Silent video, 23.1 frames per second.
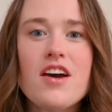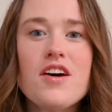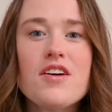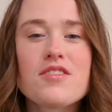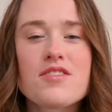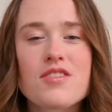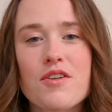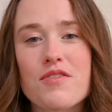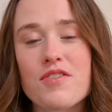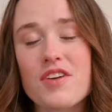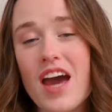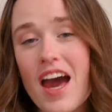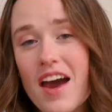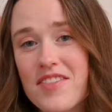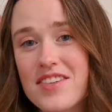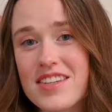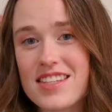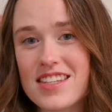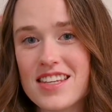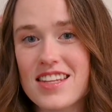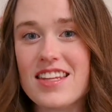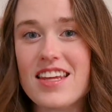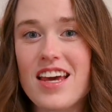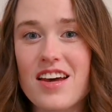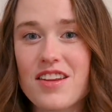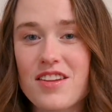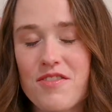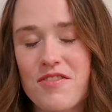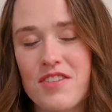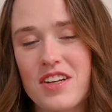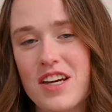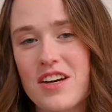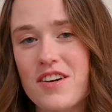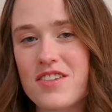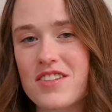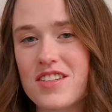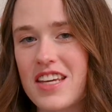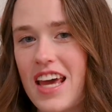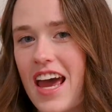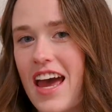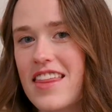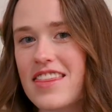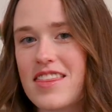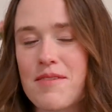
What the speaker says: So if you haven't seen the other videos yet,